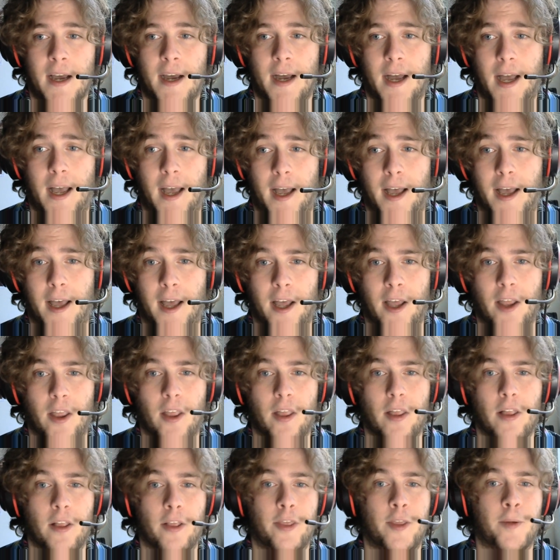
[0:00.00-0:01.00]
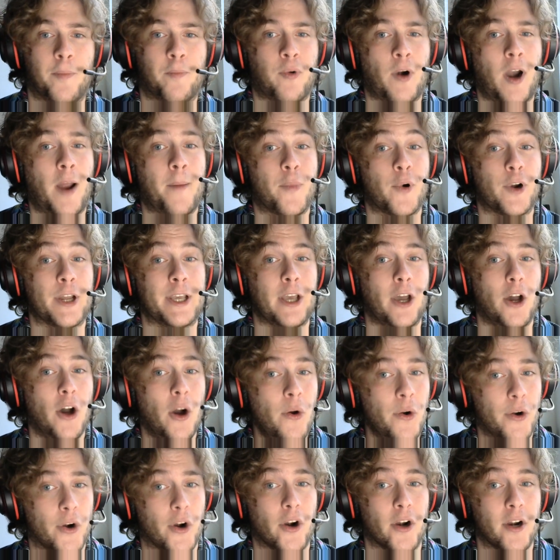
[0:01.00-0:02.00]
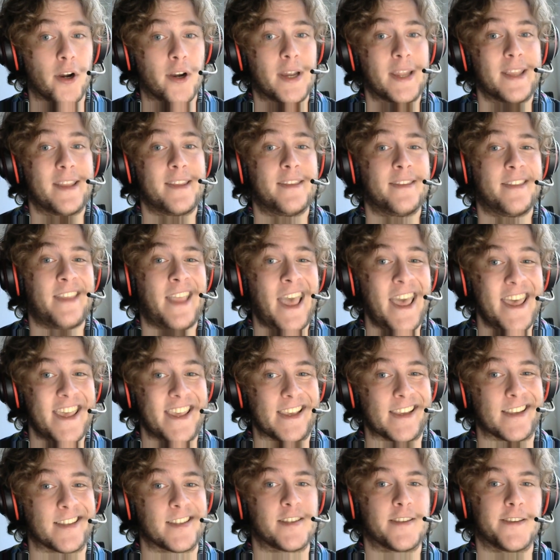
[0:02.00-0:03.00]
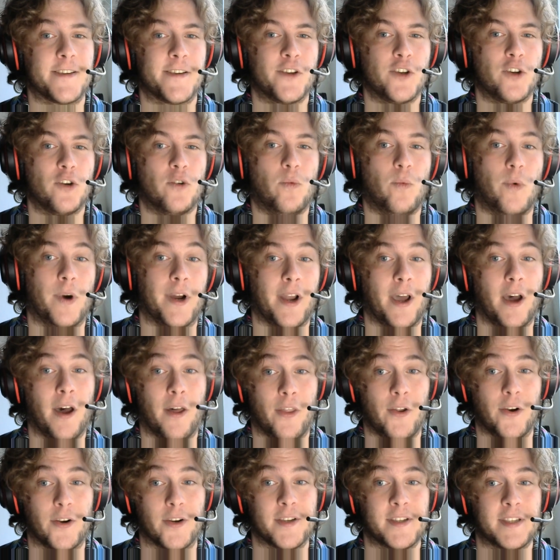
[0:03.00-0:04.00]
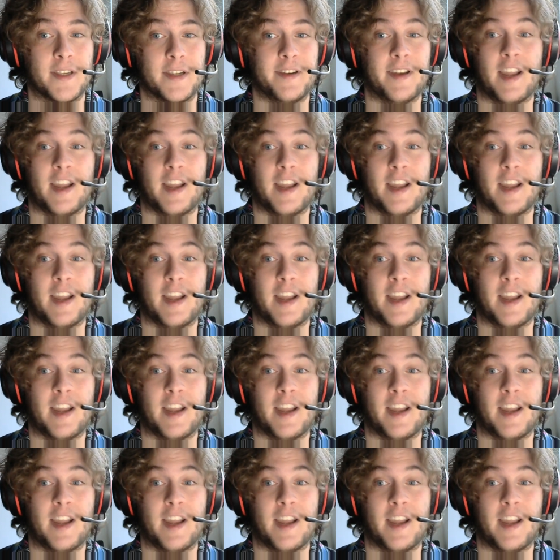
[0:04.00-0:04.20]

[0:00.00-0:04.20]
The property owner takes what others,